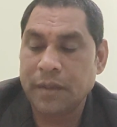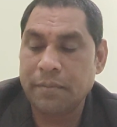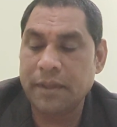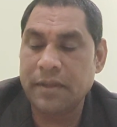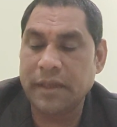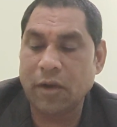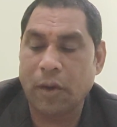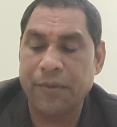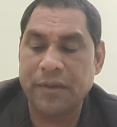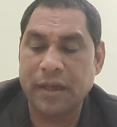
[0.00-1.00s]
means an
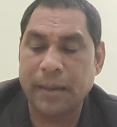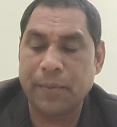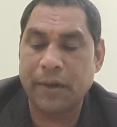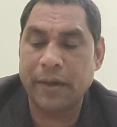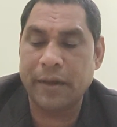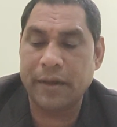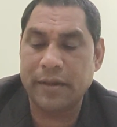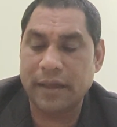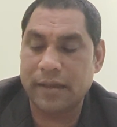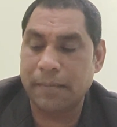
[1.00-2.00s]
officer appointed
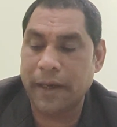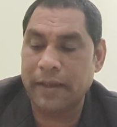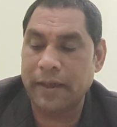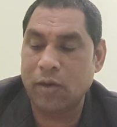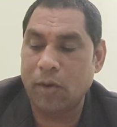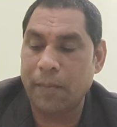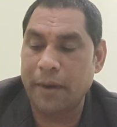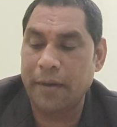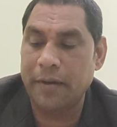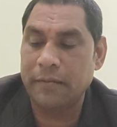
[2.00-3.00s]
as such by the
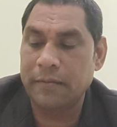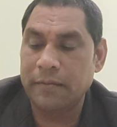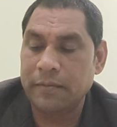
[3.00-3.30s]
government